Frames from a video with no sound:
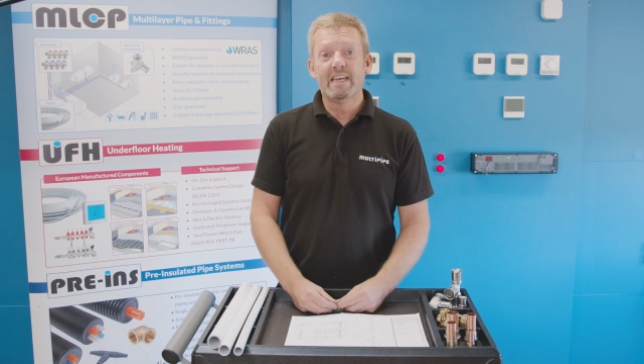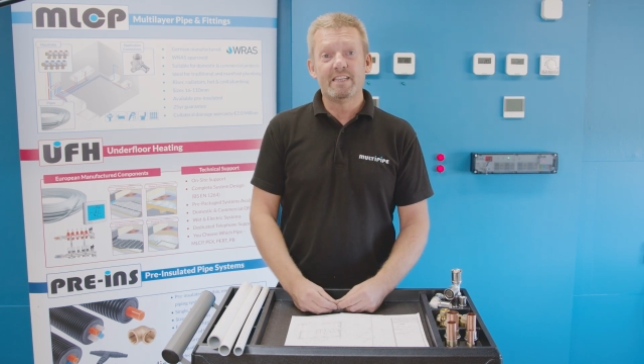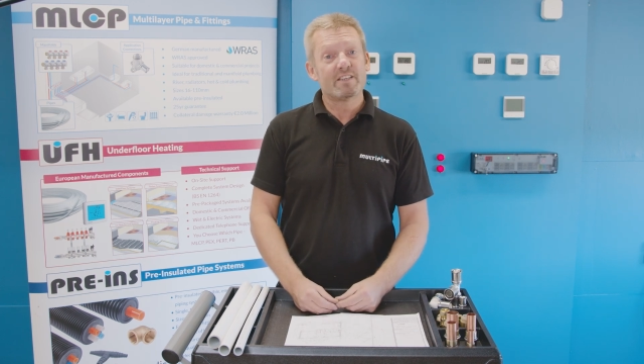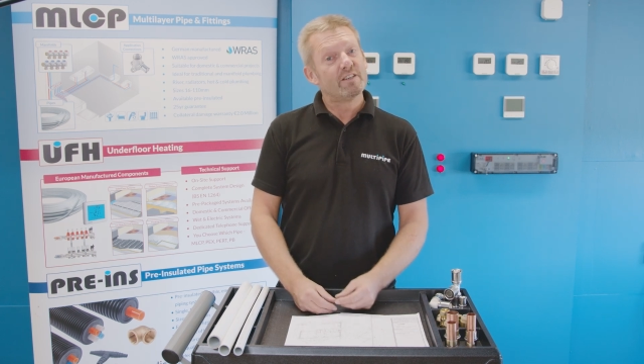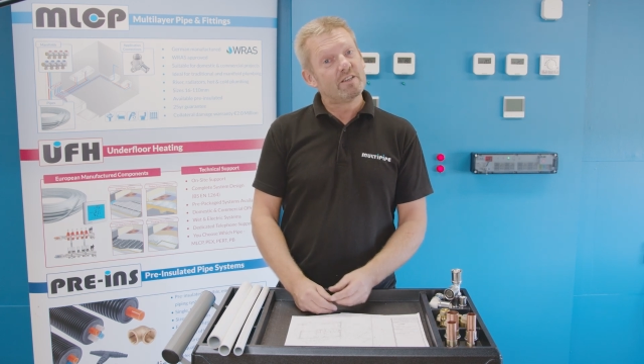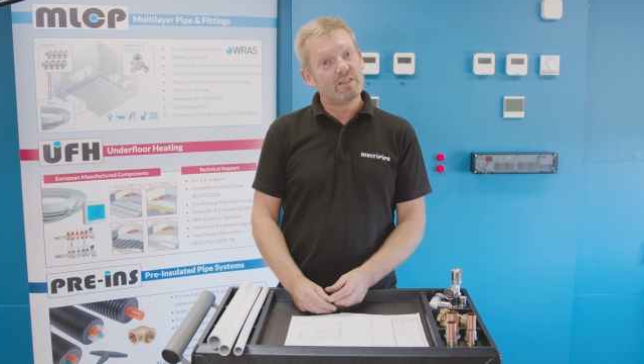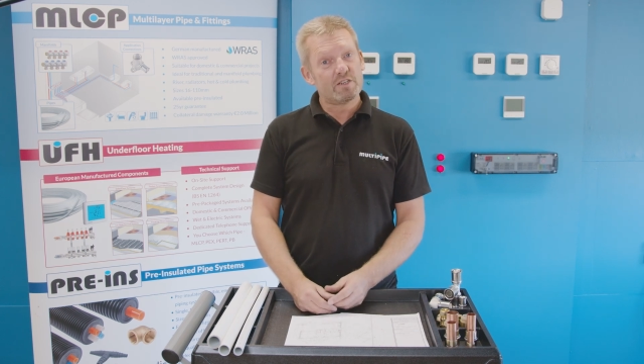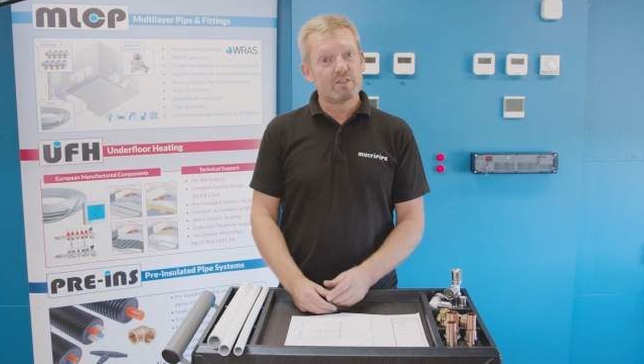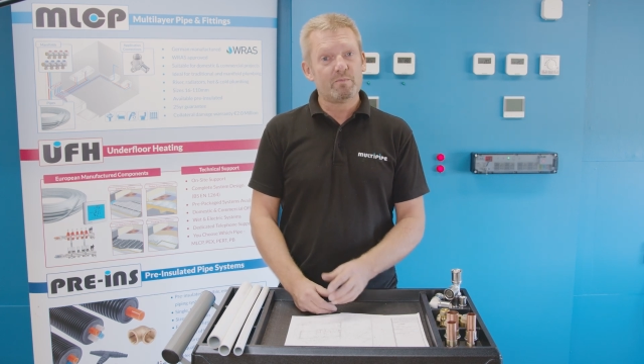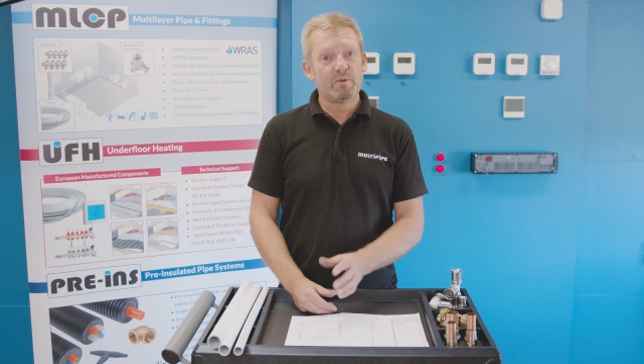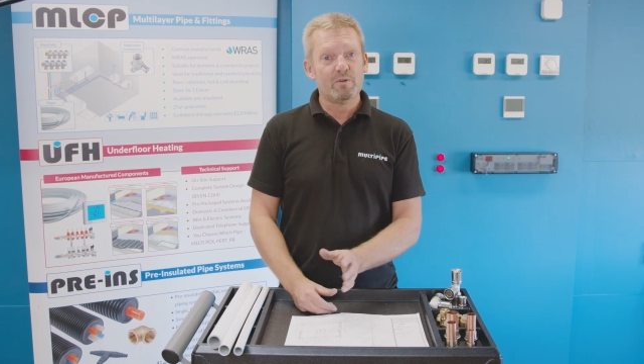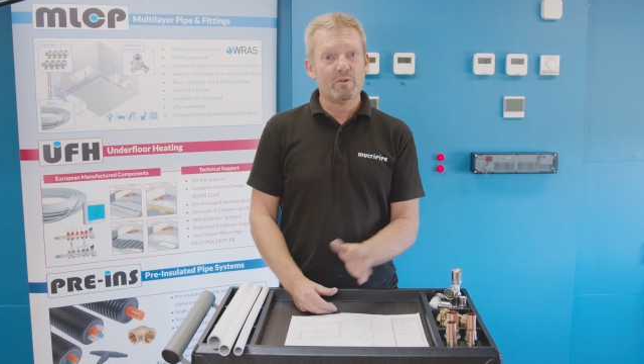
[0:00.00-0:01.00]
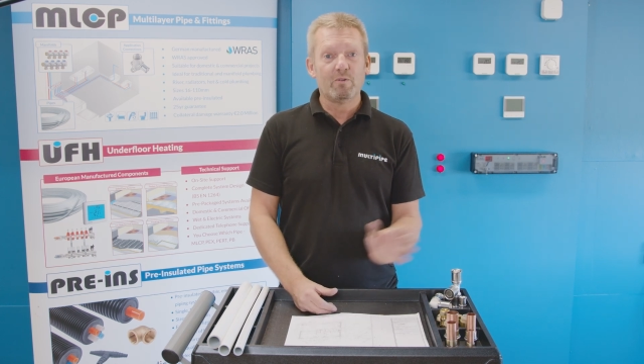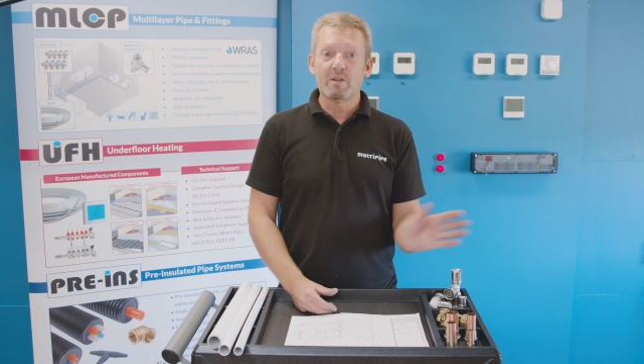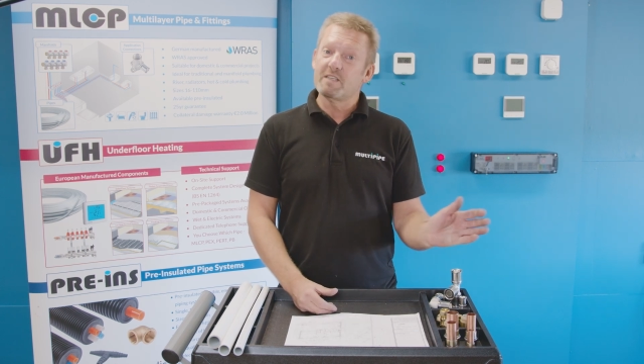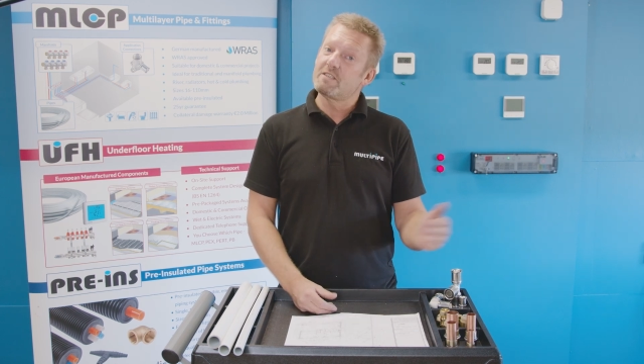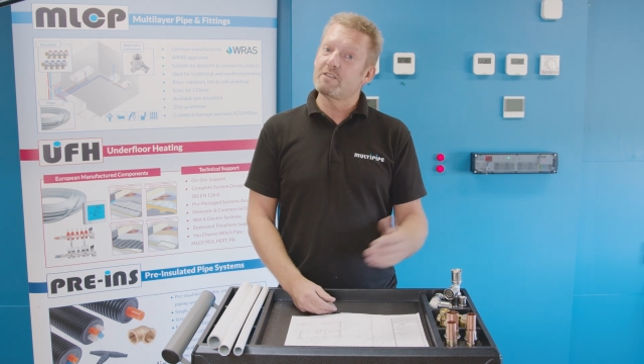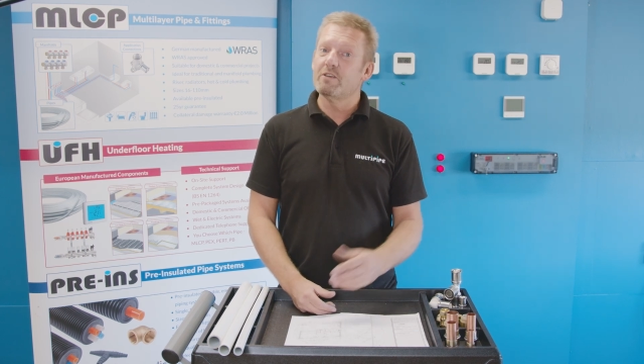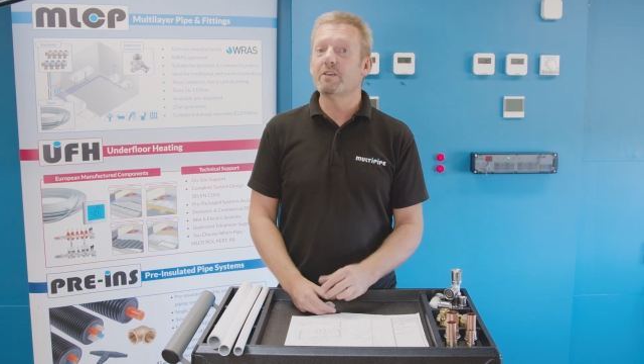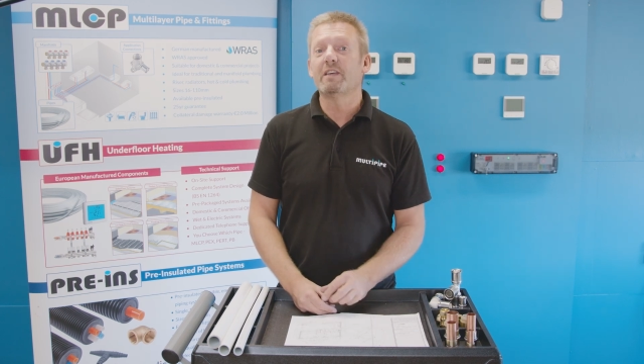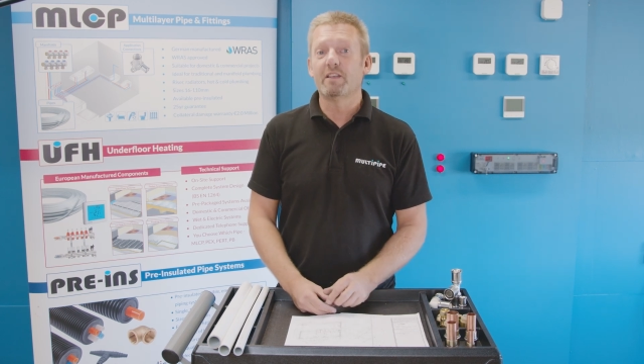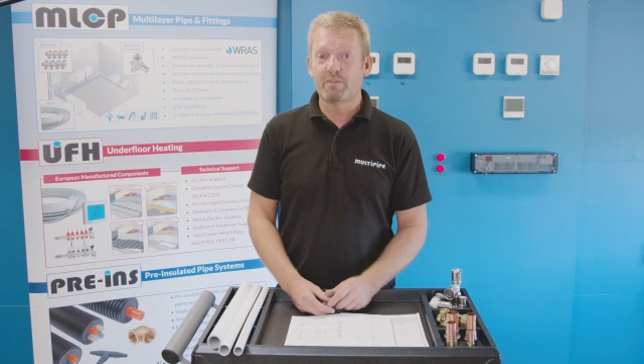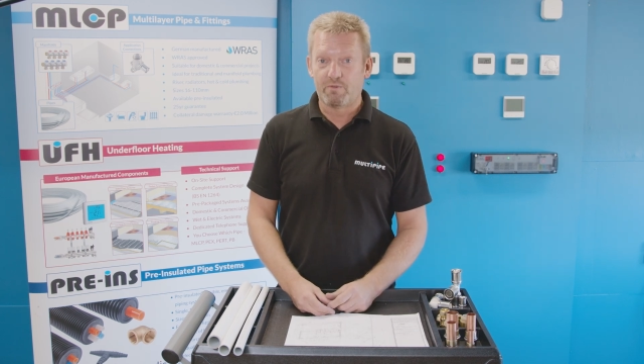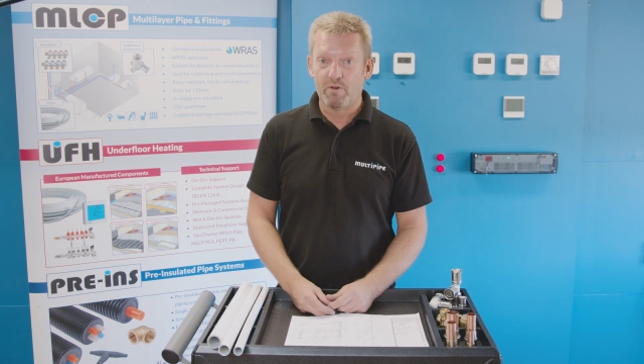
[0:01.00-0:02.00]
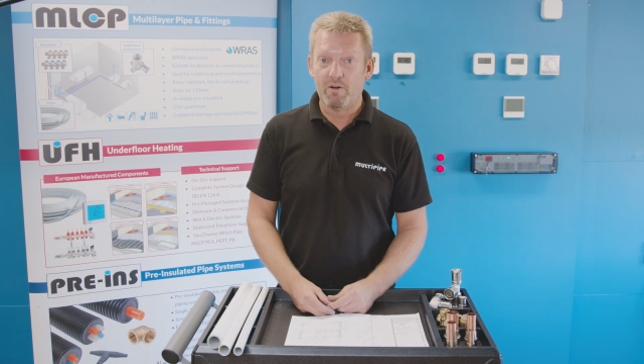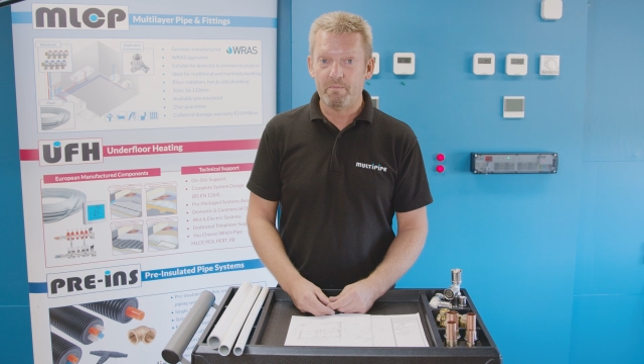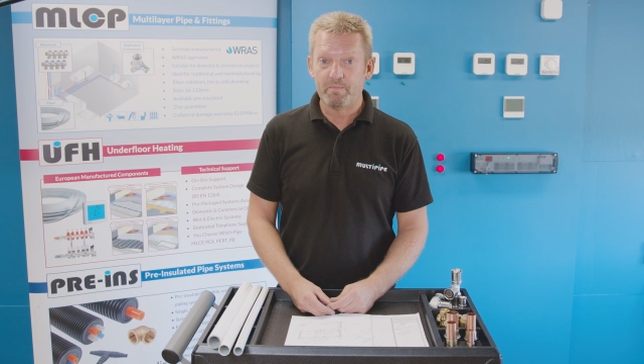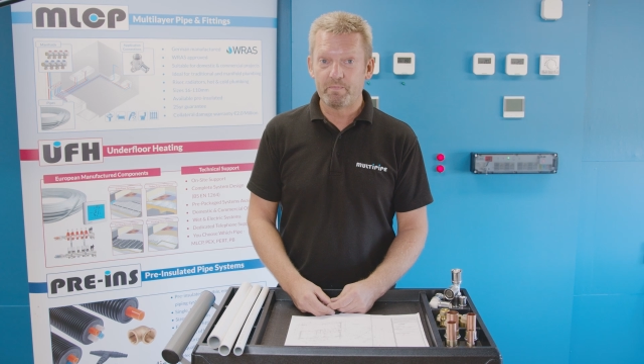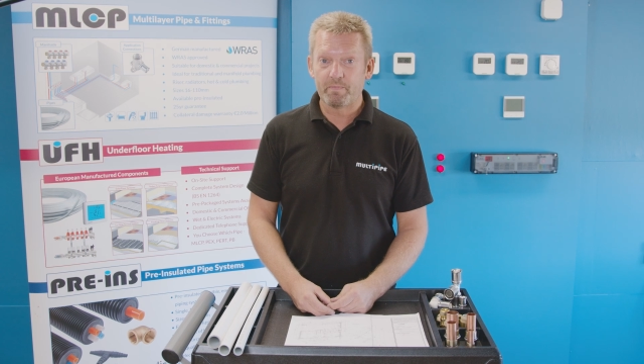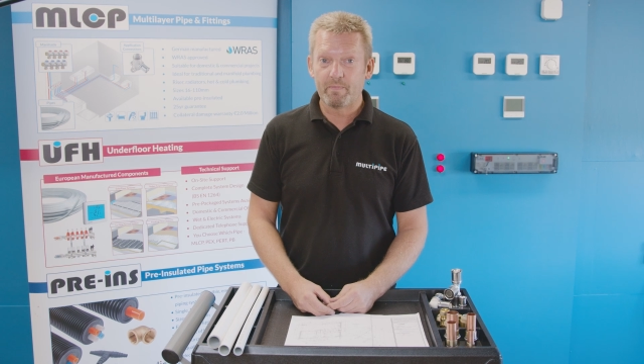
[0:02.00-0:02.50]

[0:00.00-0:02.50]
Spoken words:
is going to distribute all its circuits from.